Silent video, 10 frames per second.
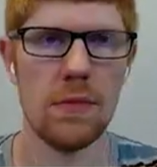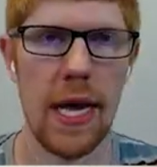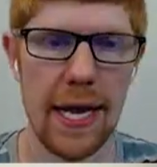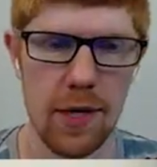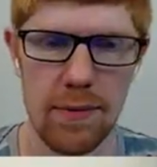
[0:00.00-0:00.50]

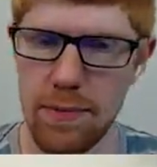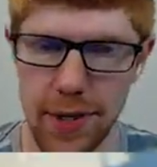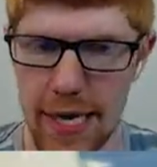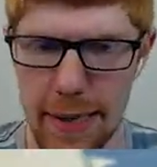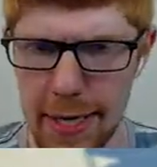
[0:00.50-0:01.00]
I can play
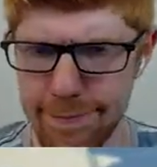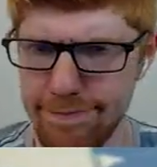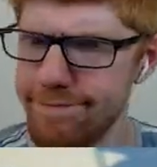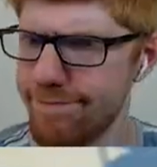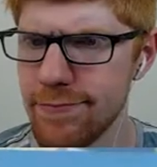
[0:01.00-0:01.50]
the game again.
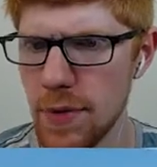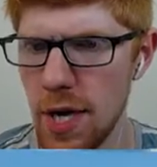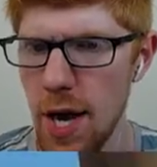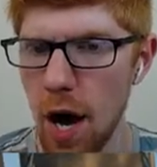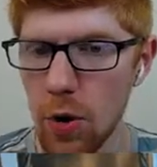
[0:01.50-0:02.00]

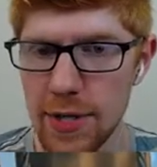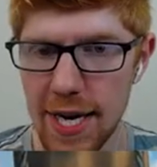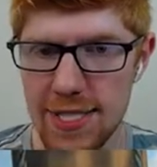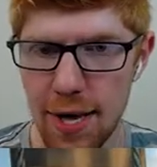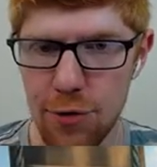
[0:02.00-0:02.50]
Oh, can I
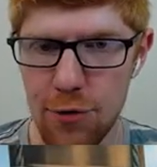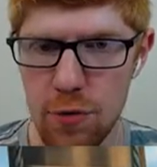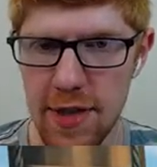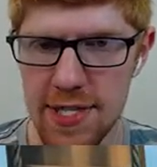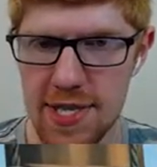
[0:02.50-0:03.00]
sail
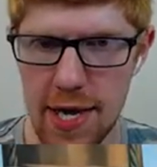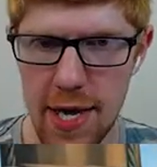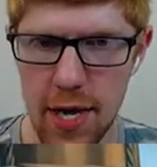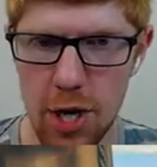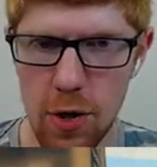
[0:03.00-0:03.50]
through this
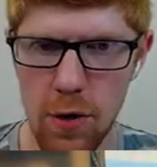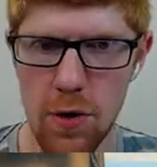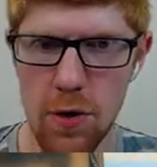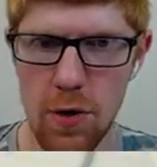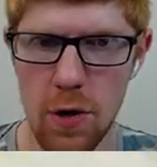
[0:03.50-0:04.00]
thing?
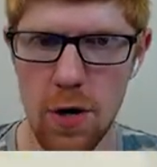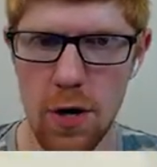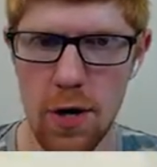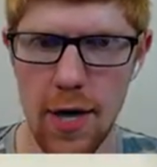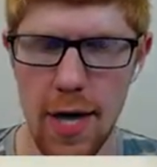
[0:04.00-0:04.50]

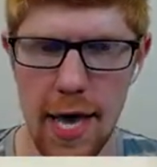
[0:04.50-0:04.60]
Cool.